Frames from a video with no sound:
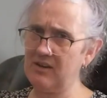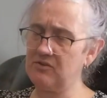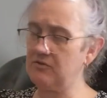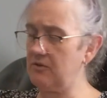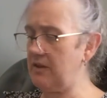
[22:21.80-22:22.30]
to
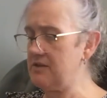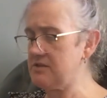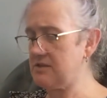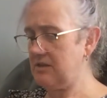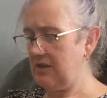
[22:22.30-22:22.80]
do
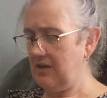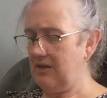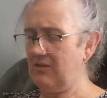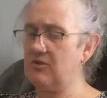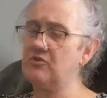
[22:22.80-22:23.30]
this.
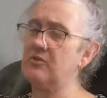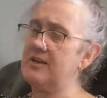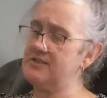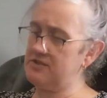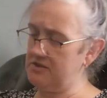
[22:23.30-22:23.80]
The
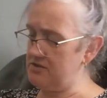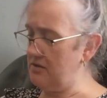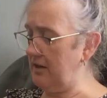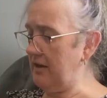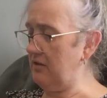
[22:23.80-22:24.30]
dress does
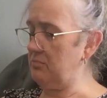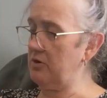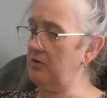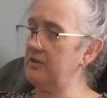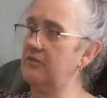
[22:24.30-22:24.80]
not have
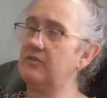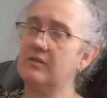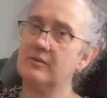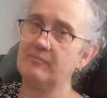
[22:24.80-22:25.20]
pockets,